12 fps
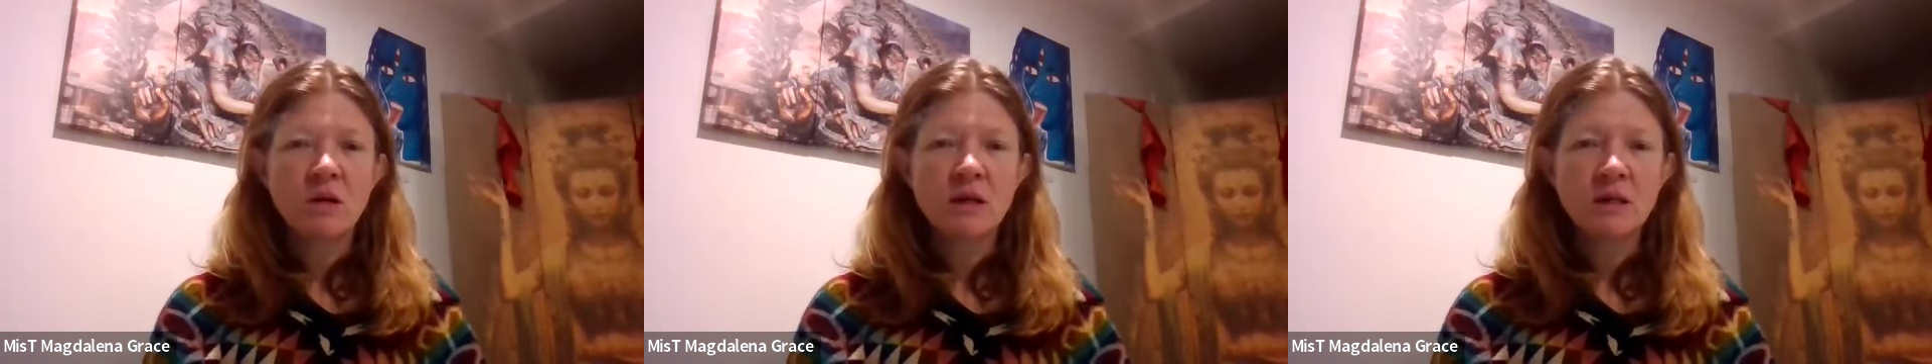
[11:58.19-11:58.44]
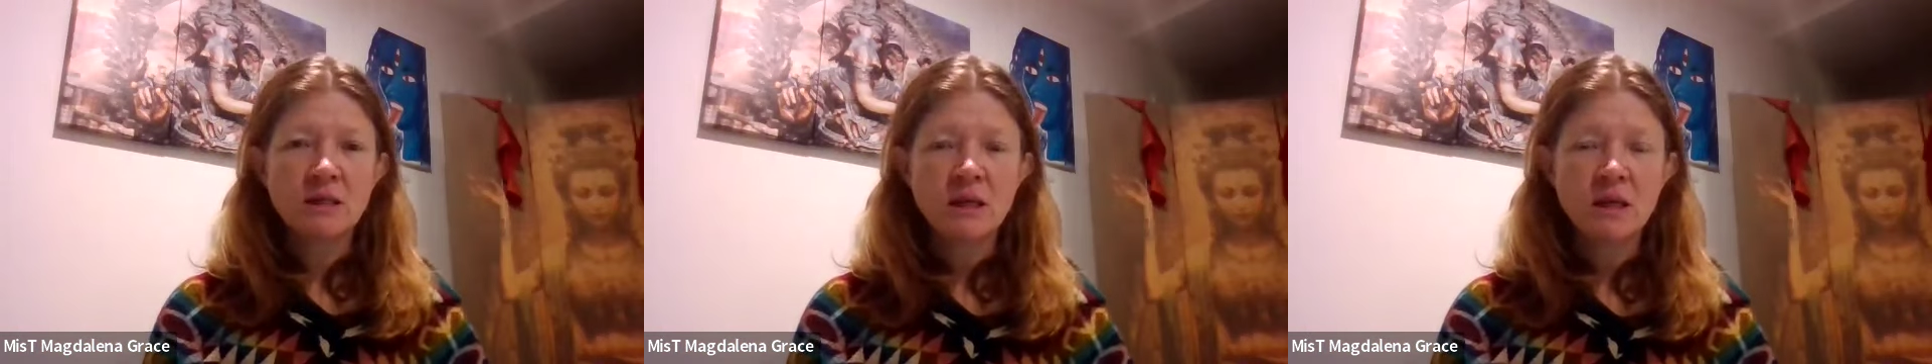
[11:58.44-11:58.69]

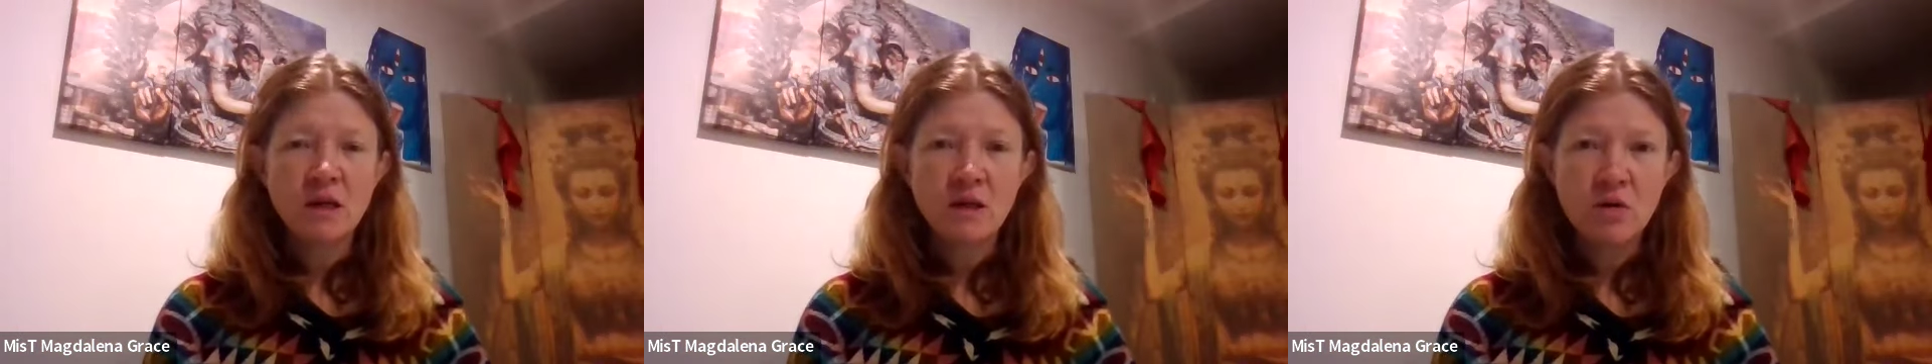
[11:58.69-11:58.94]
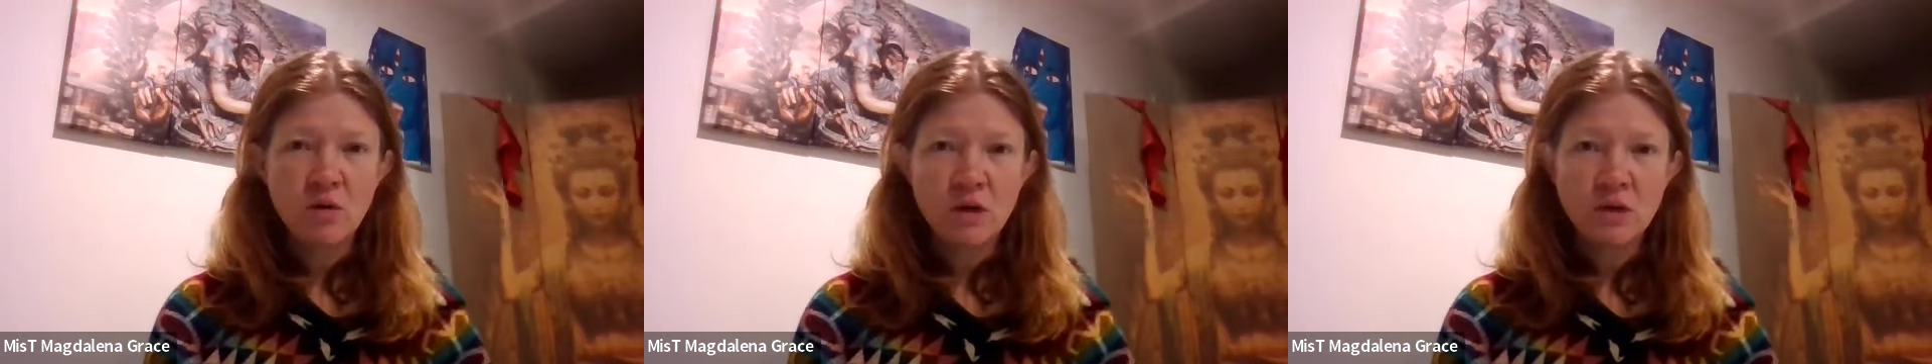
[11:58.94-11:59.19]

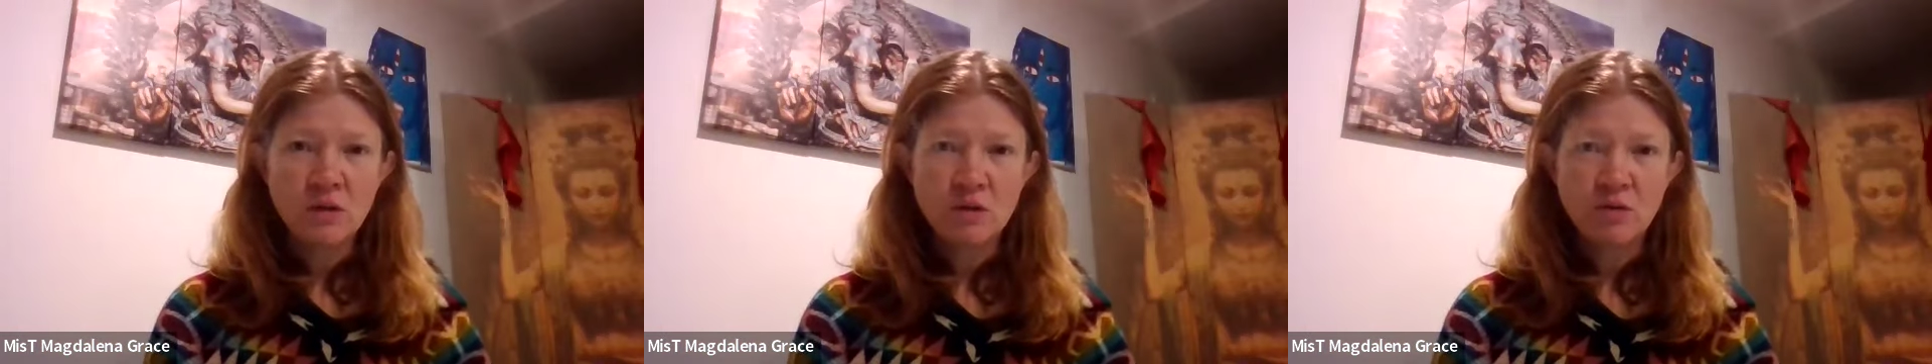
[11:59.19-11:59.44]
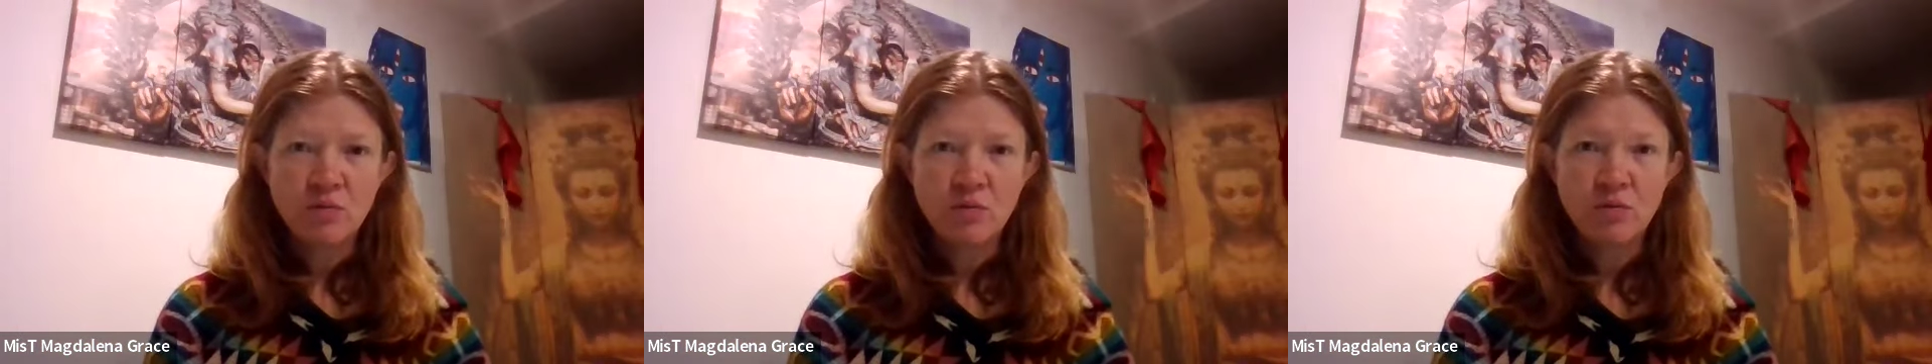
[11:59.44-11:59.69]
continuing
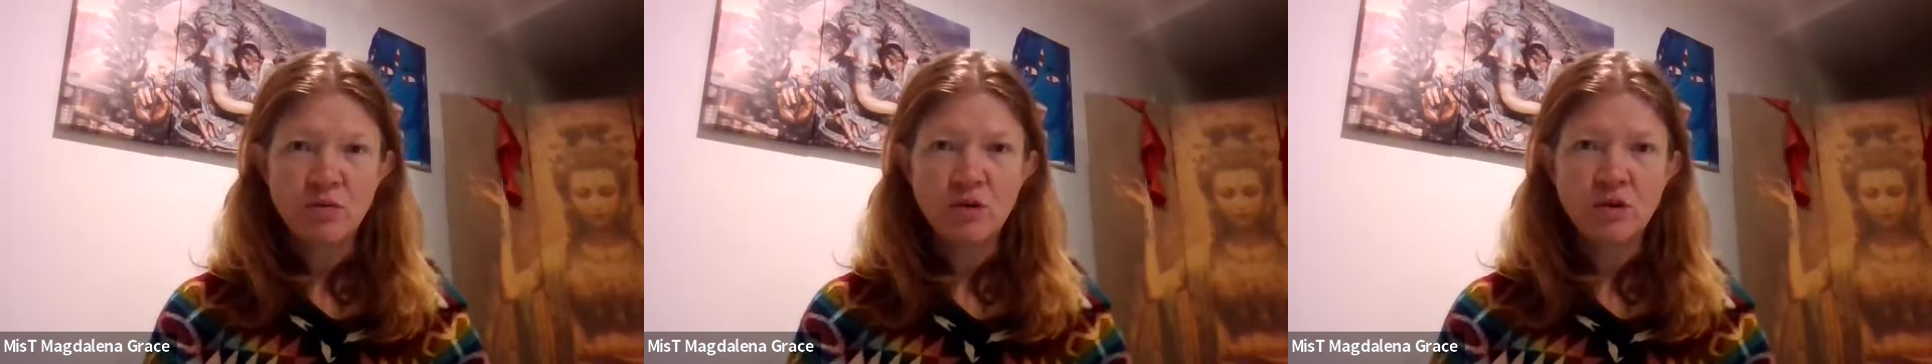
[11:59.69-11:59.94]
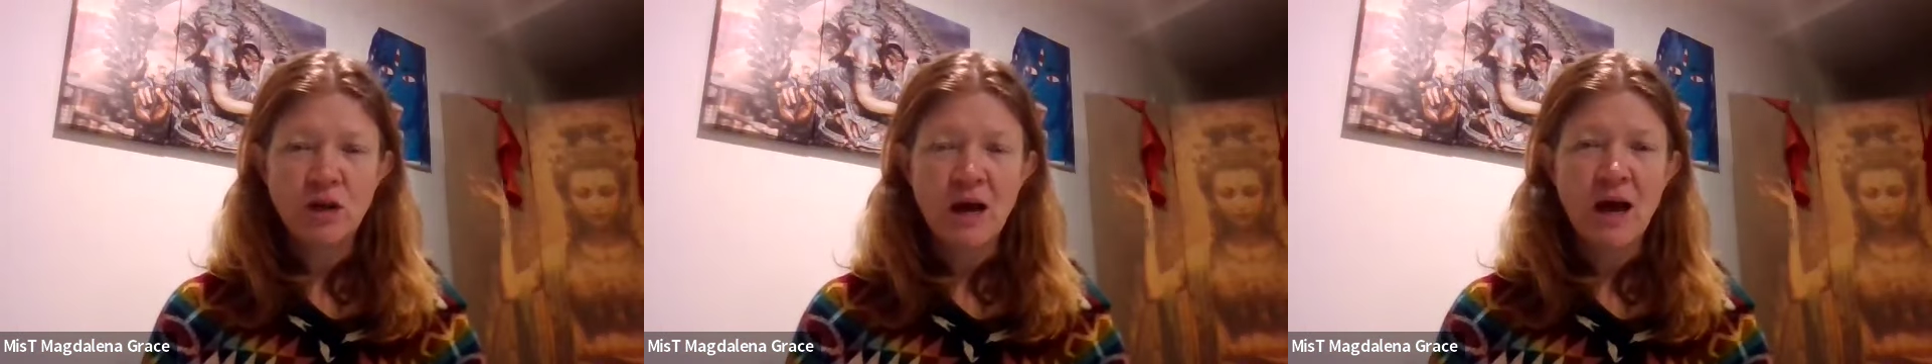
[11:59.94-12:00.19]
to
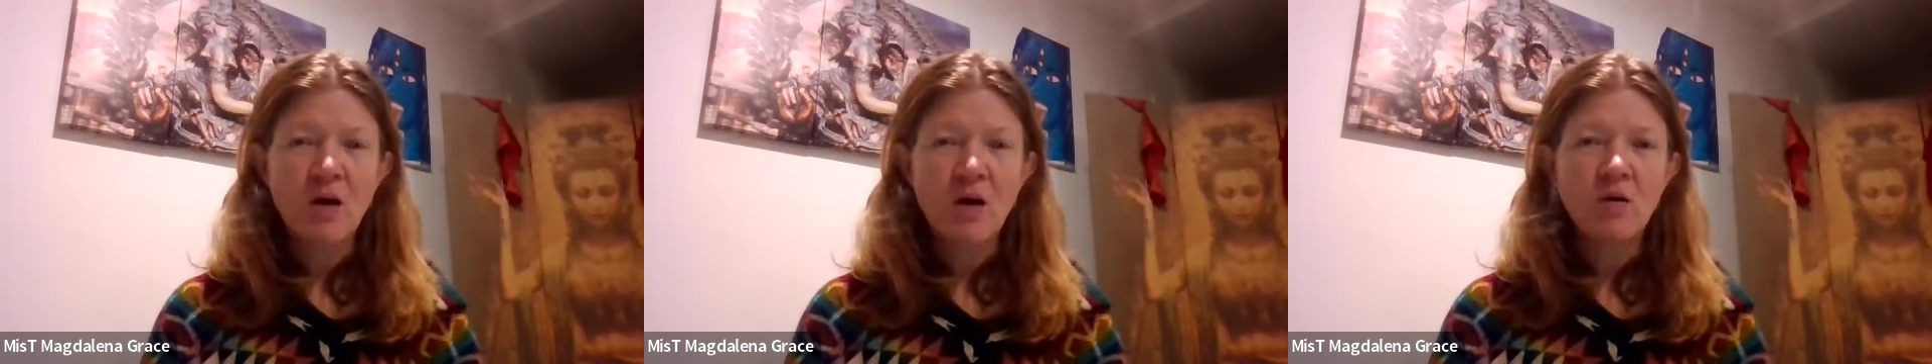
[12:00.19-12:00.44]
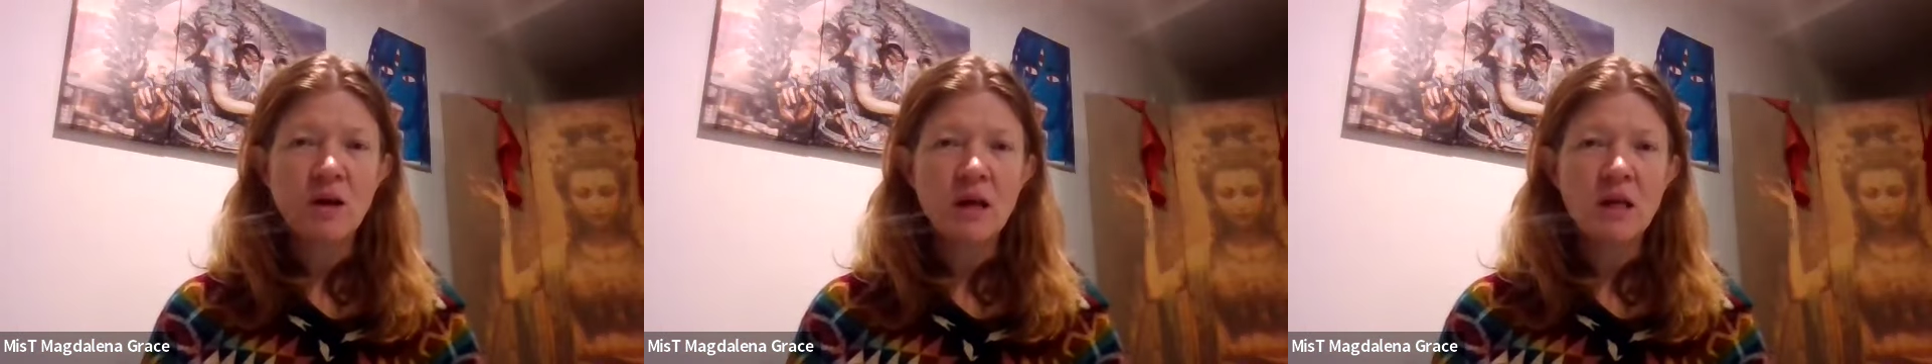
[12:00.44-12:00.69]
push
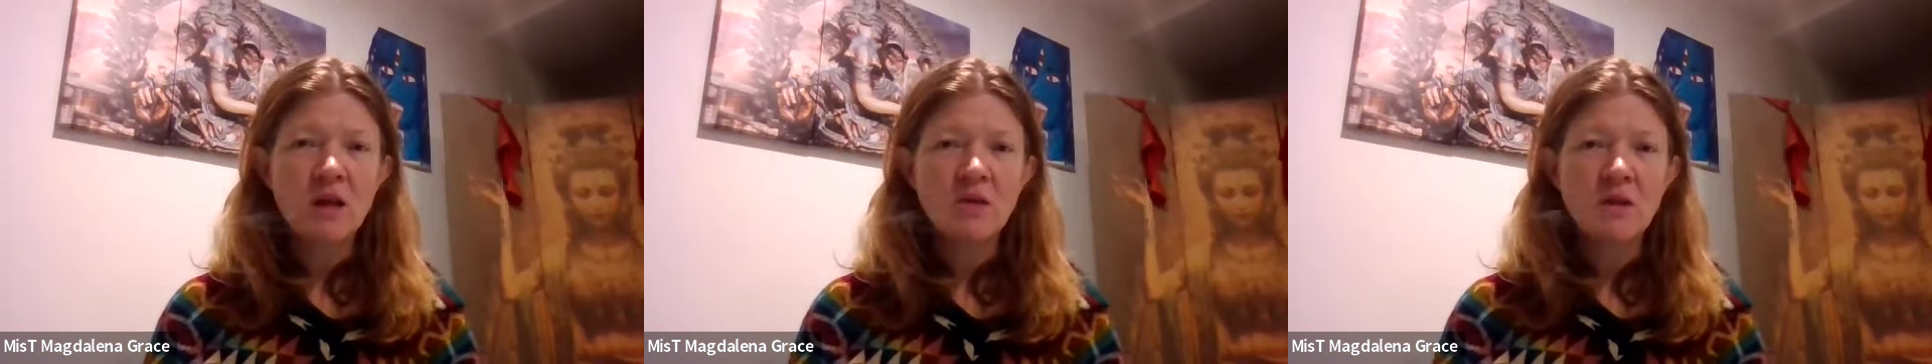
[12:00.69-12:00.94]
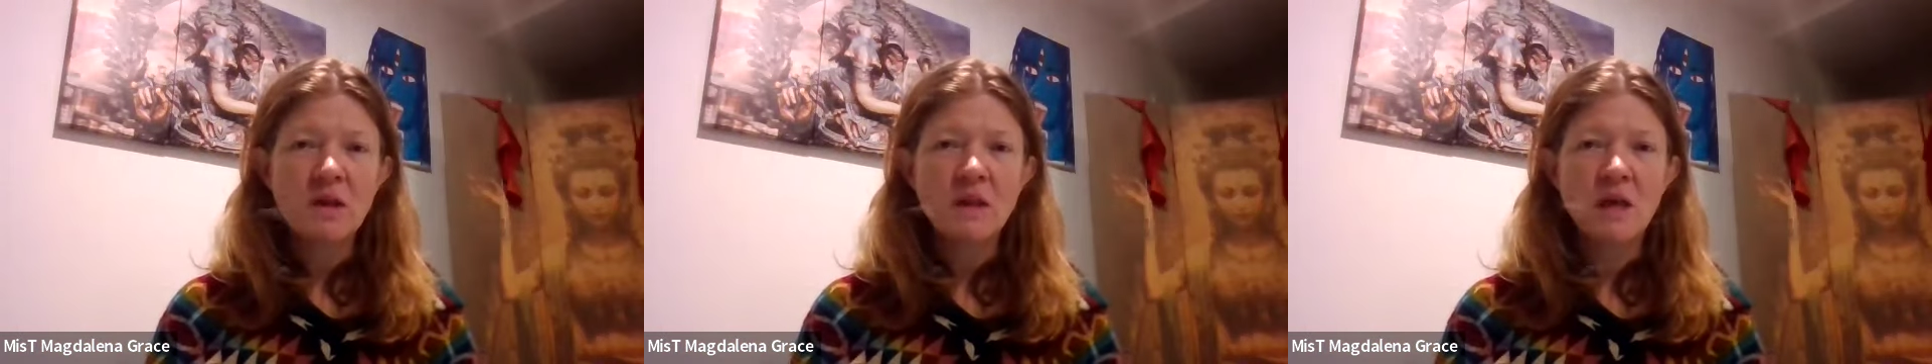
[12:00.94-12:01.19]
out
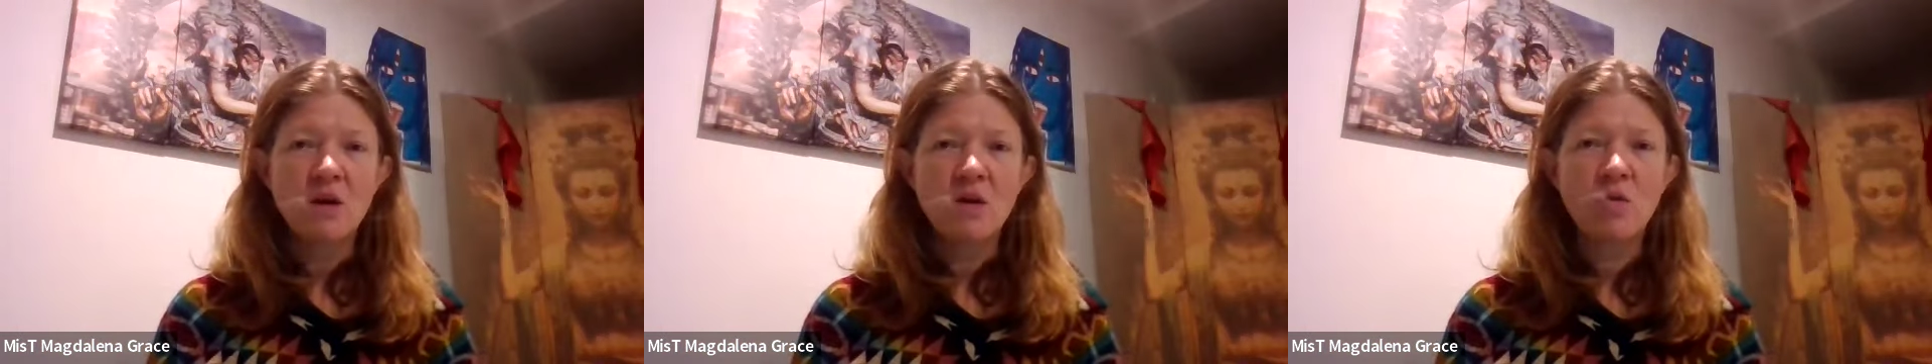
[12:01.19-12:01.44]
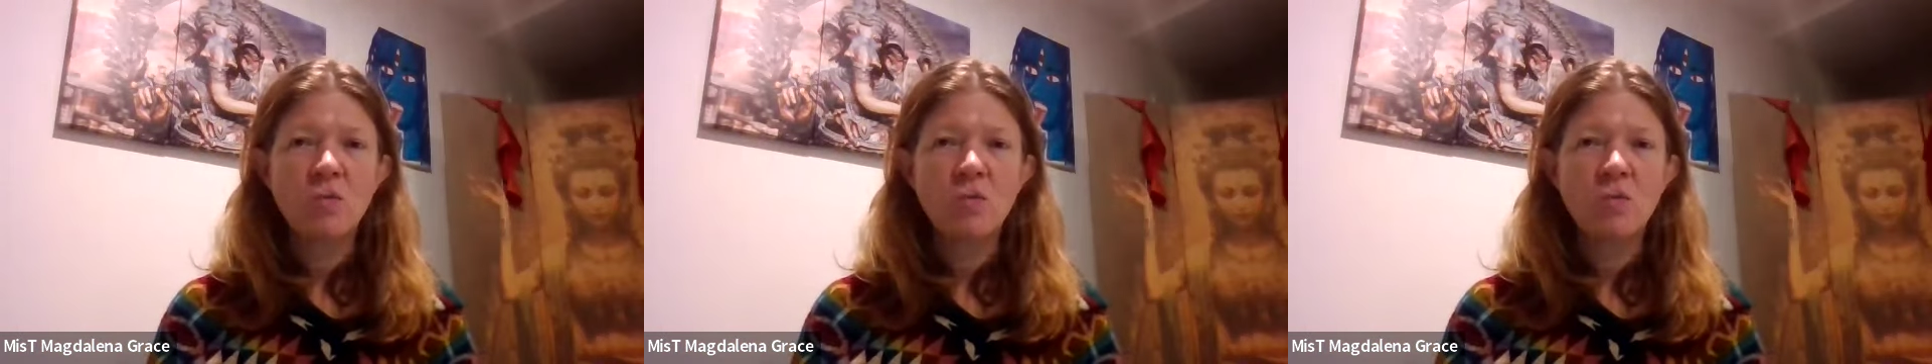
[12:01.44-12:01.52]
anything that no